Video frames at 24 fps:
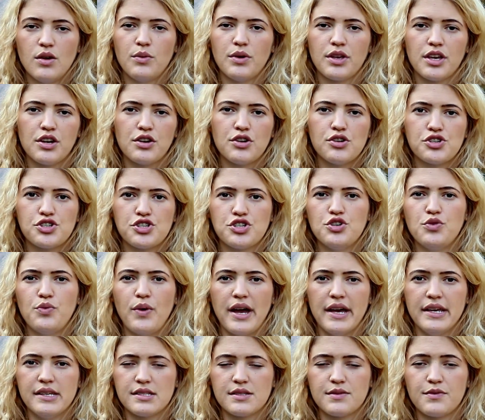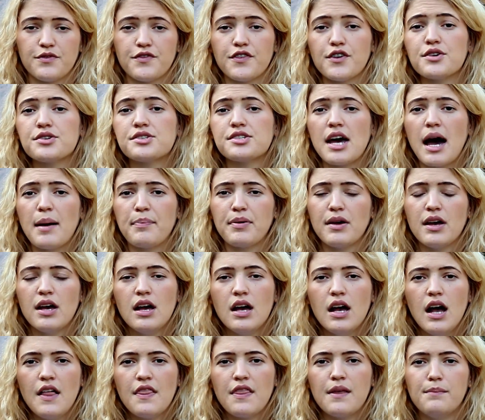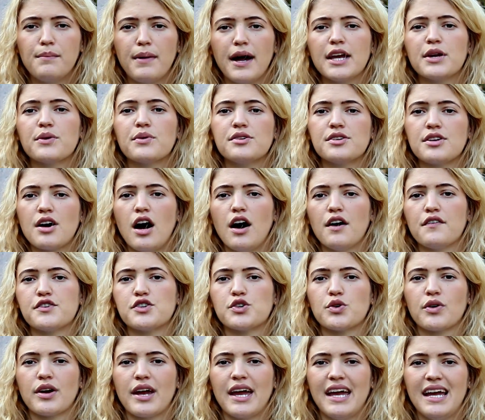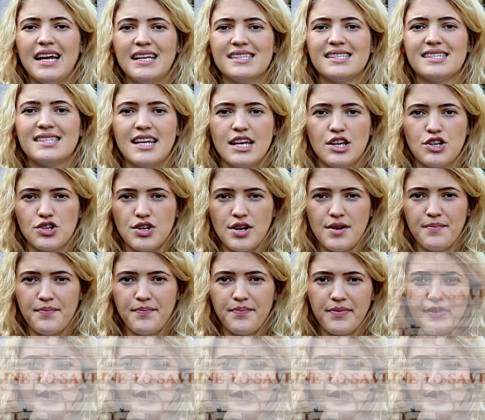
Well, here are 2 ways. First up, the Migrant Offshore Aid Station.